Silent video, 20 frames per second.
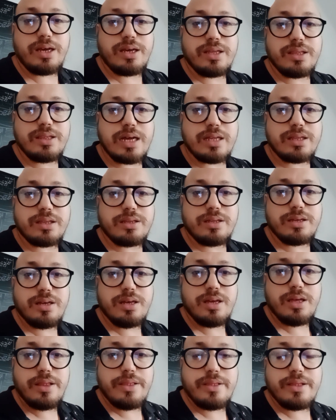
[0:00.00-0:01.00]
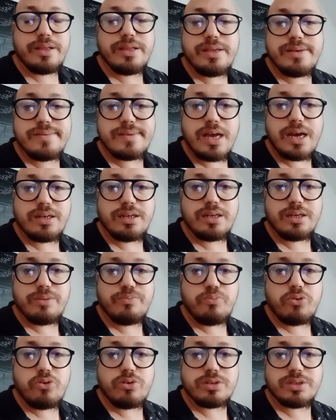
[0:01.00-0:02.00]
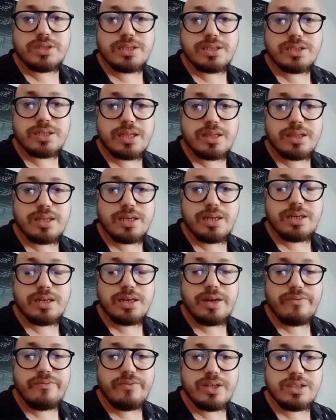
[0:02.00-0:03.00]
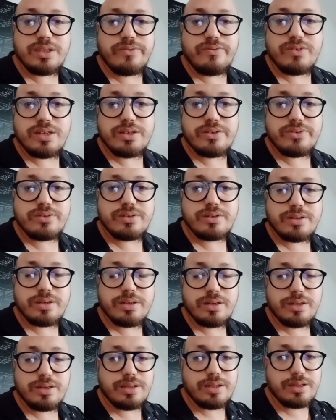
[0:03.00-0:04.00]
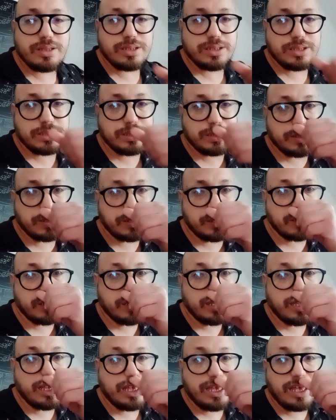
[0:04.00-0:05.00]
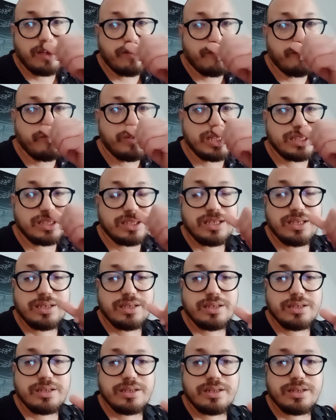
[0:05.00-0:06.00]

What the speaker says: that the designing process and the inventiveness, this inventing